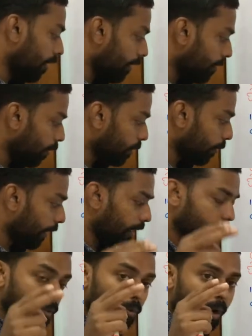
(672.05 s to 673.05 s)
it also
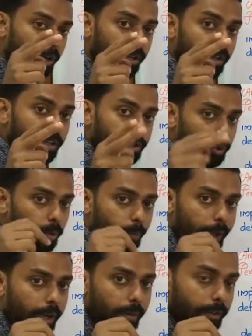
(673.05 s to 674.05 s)
takes what? Two
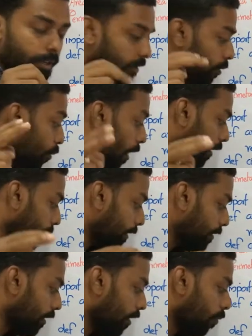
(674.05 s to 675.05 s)
parameters, two
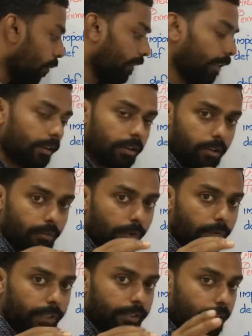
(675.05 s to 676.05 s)
arguments, width and
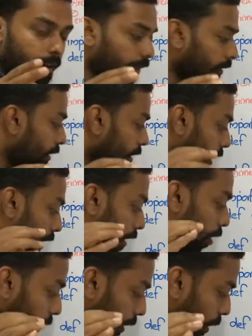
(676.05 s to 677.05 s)
for width and length. And
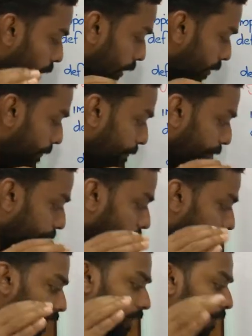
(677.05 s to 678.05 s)
how can you call it?
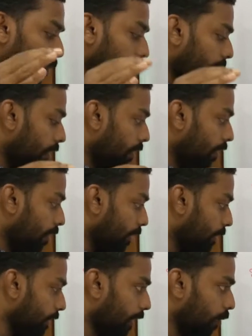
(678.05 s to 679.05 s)
It's simple,
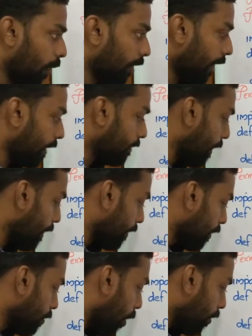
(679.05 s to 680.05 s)
what?
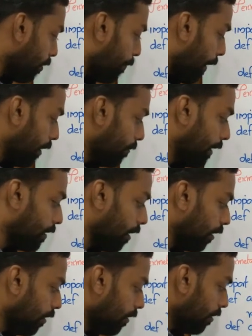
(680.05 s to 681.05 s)
Rectangle dot
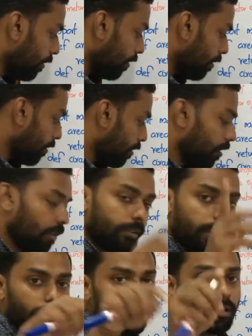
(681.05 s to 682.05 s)
perimeter,
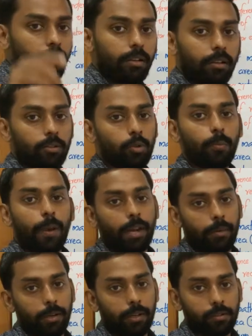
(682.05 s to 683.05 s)
then two
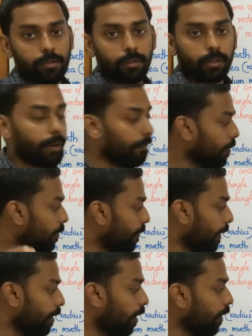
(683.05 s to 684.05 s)
parameters, okay.
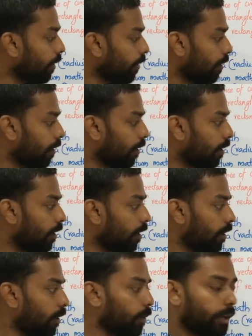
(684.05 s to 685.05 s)
Finally
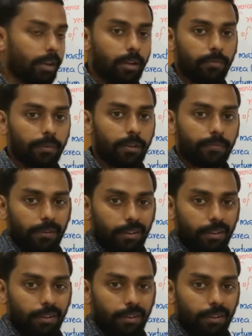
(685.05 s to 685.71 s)
you can have, if